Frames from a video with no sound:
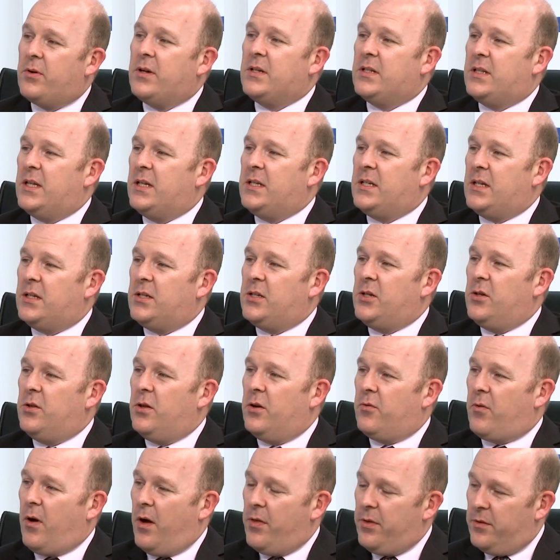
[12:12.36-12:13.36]
there is this issue
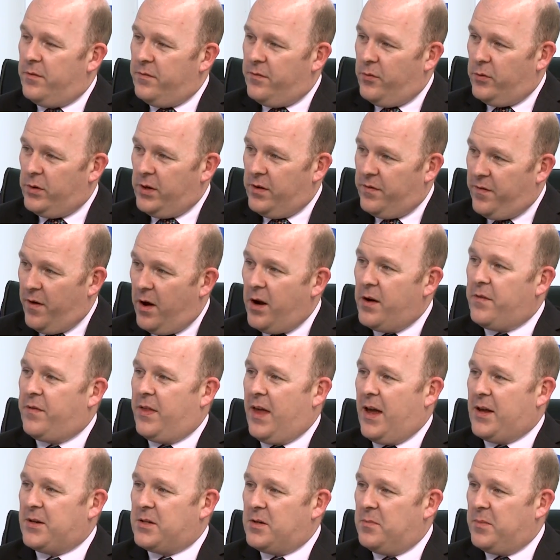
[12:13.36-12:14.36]
that rather than
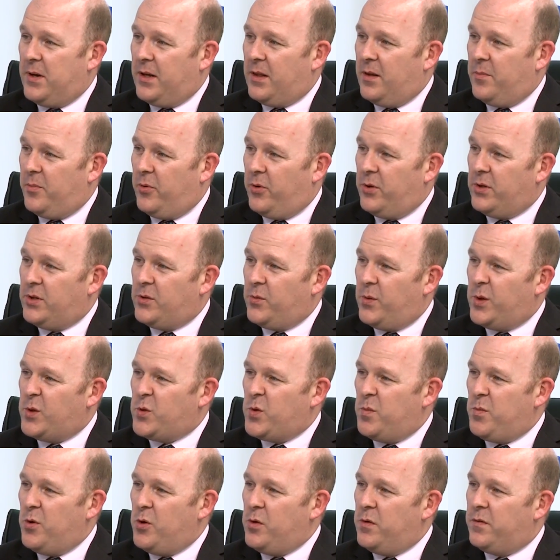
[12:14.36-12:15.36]
45,000 being the point at
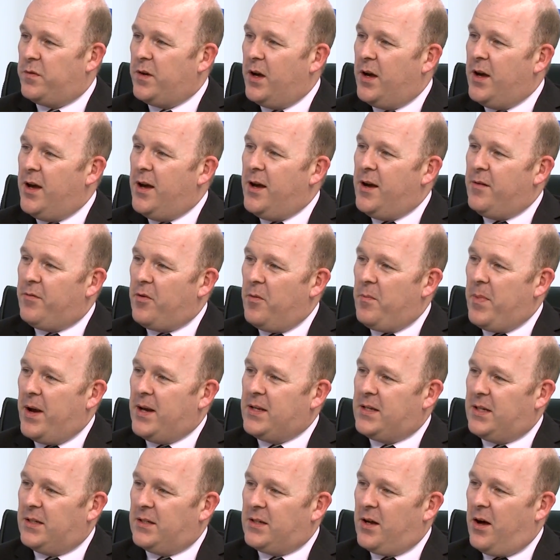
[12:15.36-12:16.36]
which we move from
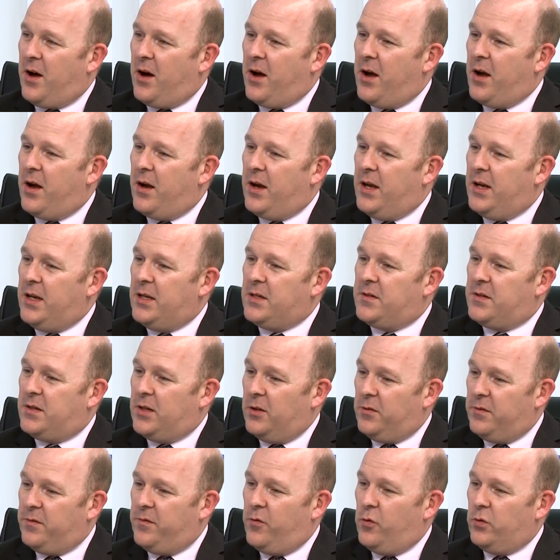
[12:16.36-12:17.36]
basic to higher, it is
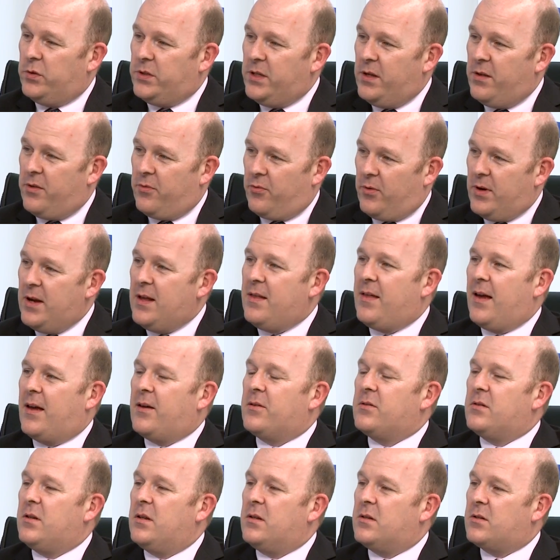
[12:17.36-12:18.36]
still
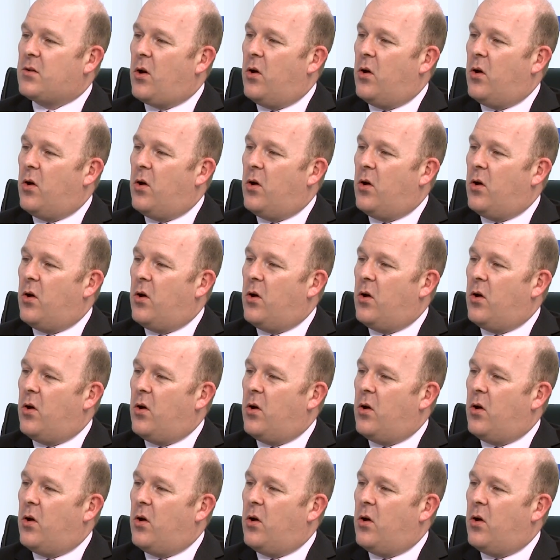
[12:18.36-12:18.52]
43,000 in